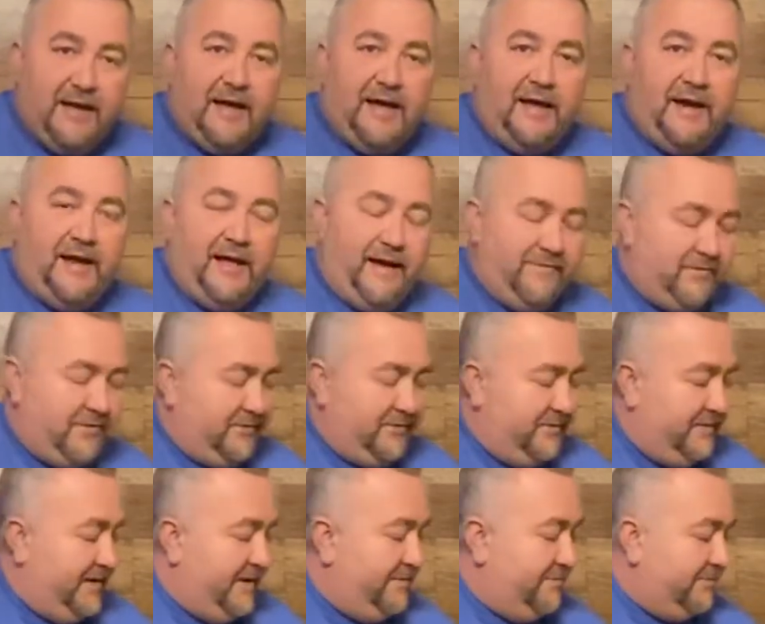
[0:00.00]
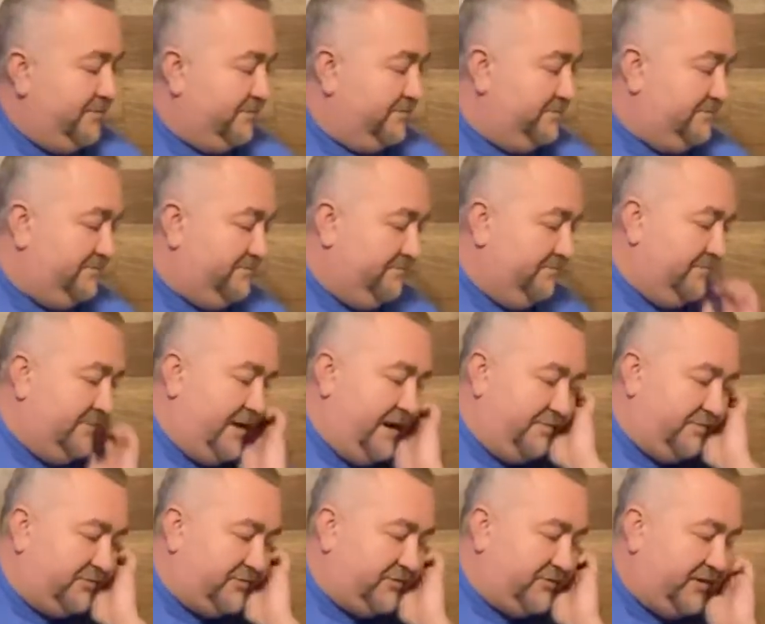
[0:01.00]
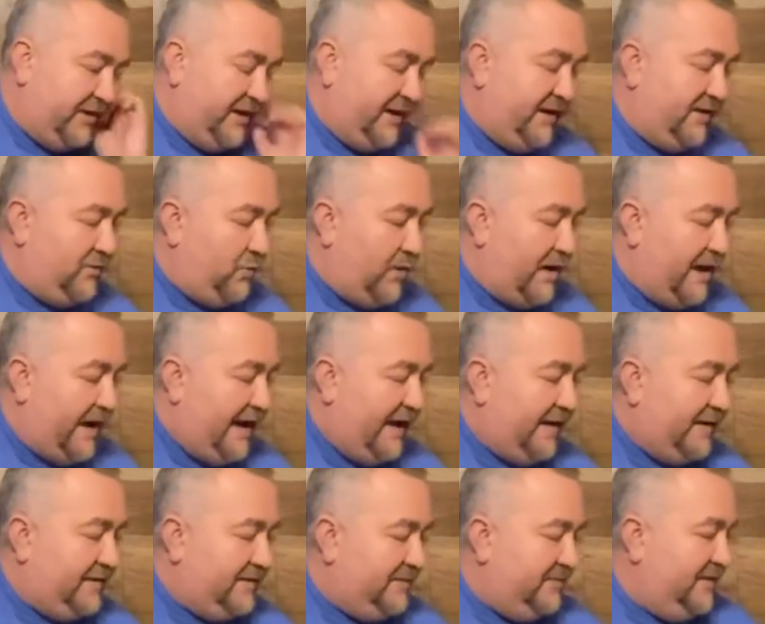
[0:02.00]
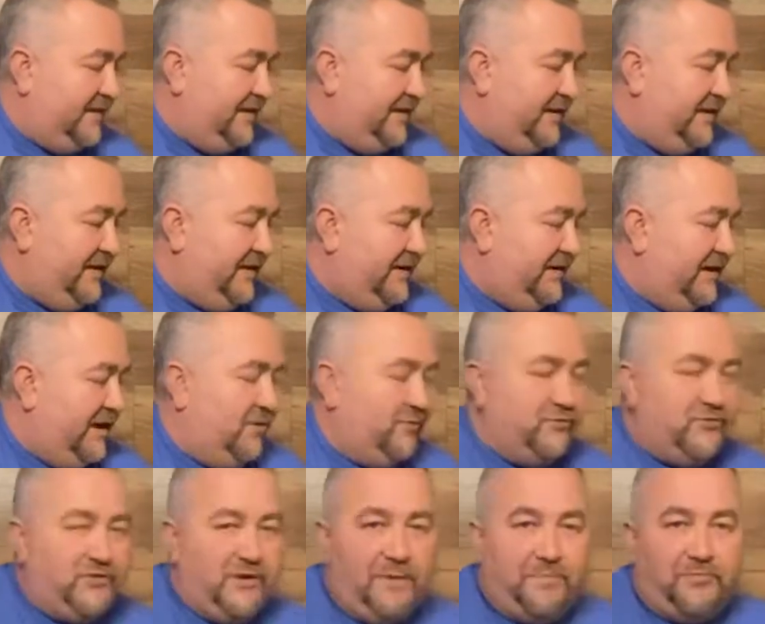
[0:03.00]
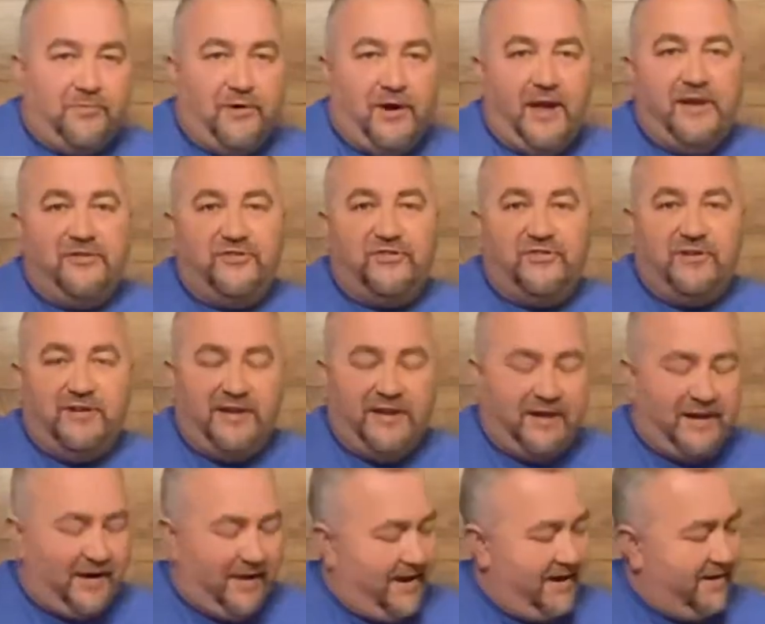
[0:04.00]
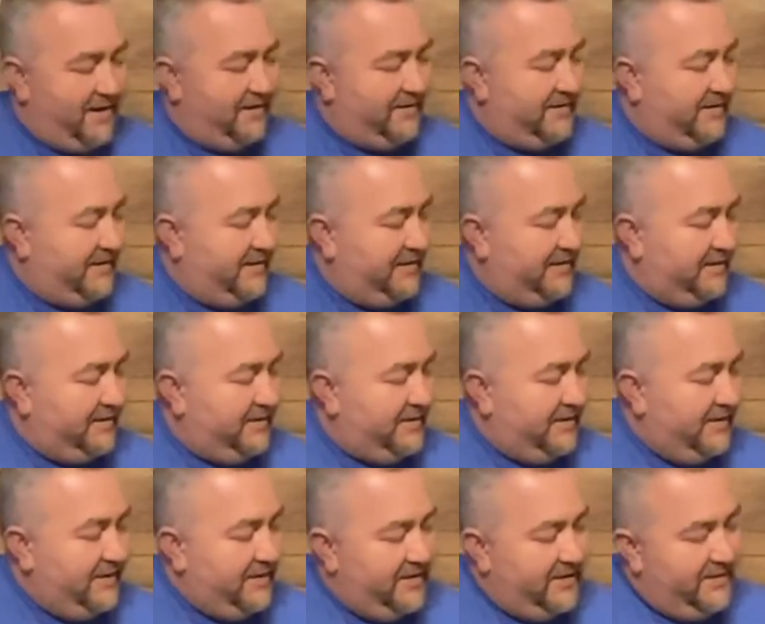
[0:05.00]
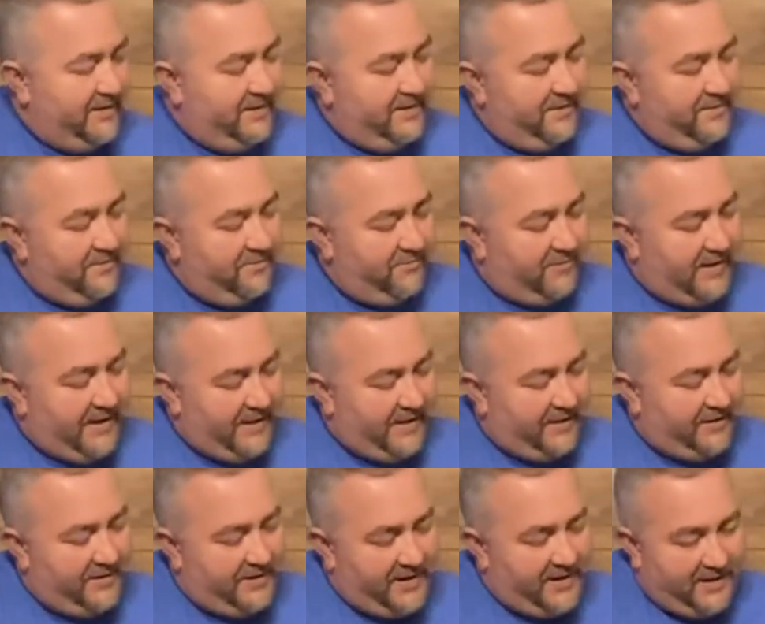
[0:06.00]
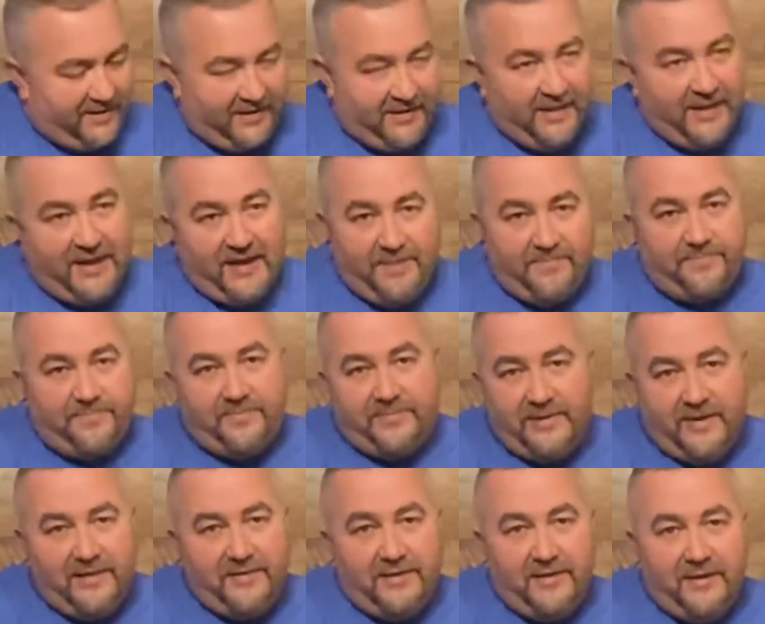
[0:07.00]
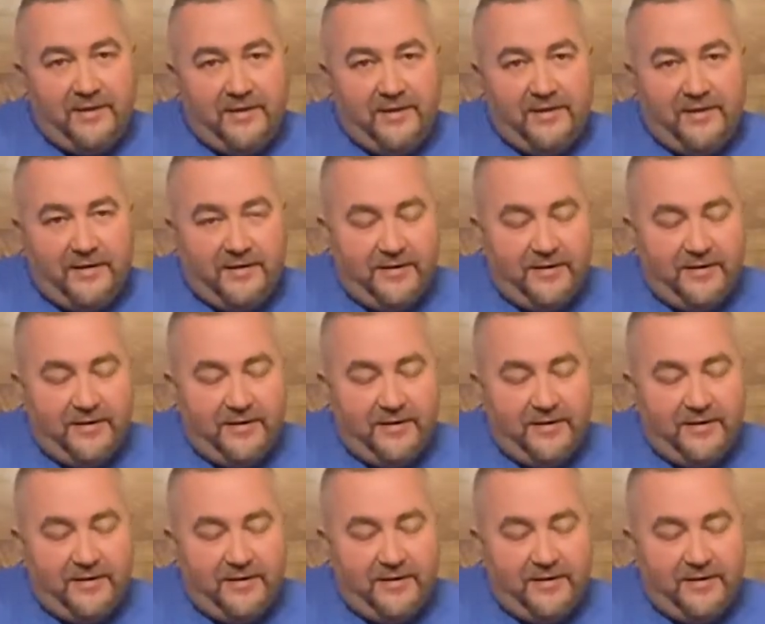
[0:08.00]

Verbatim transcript: never, never, never seen quite the note separation and clarity and really you get deep in the in